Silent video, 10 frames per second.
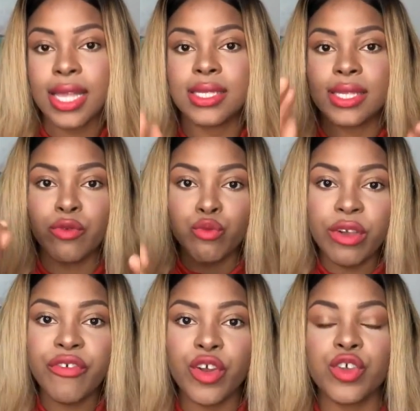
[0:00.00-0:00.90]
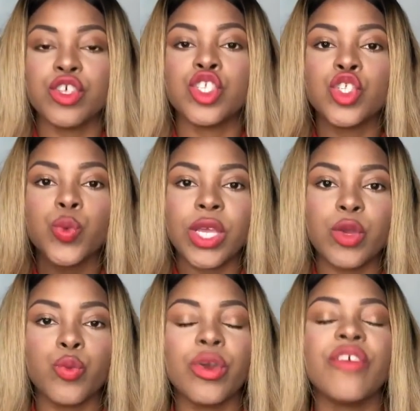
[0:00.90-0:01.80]
It's the river, the
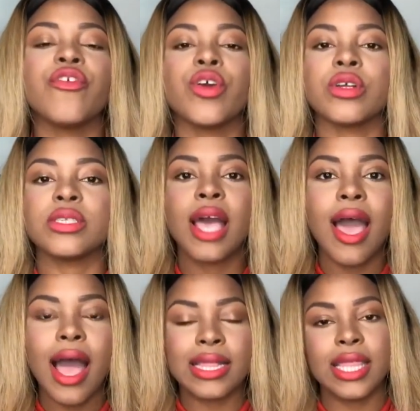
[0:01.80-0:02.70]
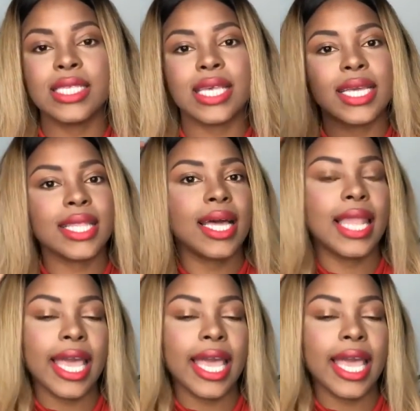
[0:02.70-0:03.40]
sweet rivers and things like that.